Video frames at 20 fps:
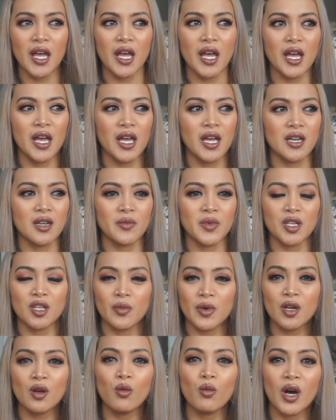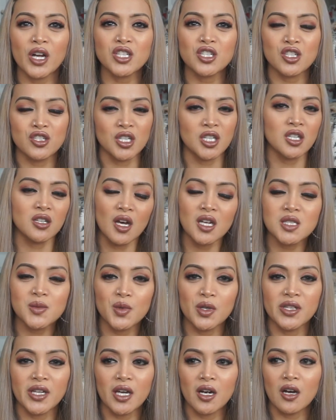and I'm like, you better watch your drink and not
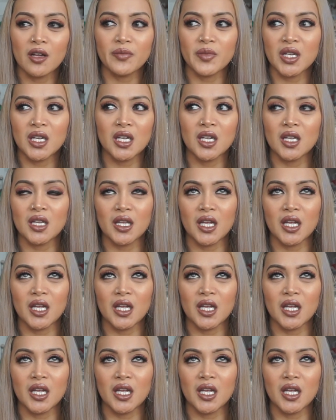spill that on me.